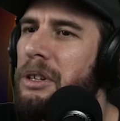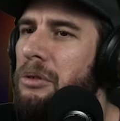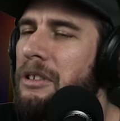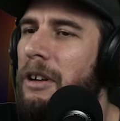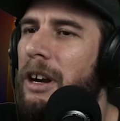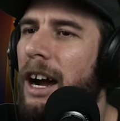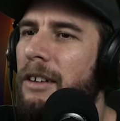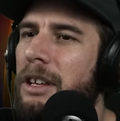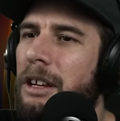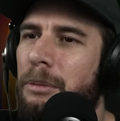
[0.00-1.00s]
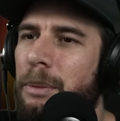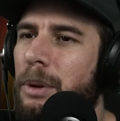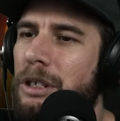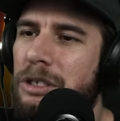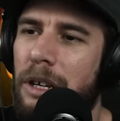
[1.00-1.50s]
was used very often, and
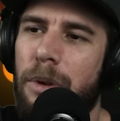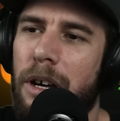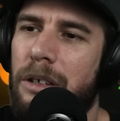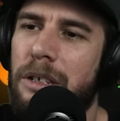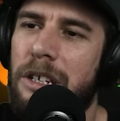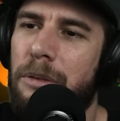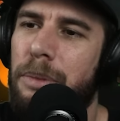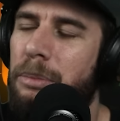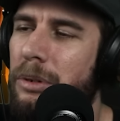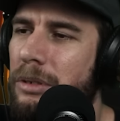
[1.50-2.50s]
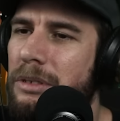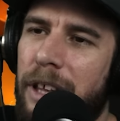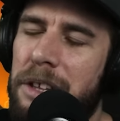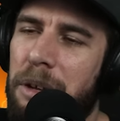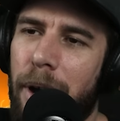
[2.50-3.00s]
people are just like, well, you know, people,
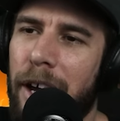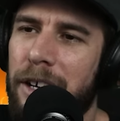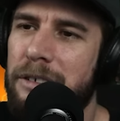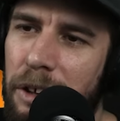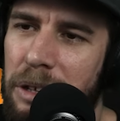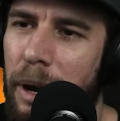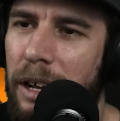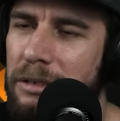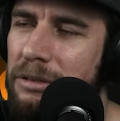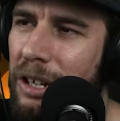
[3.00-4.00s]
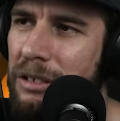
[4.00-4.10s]
that's a mic. That's a mic, you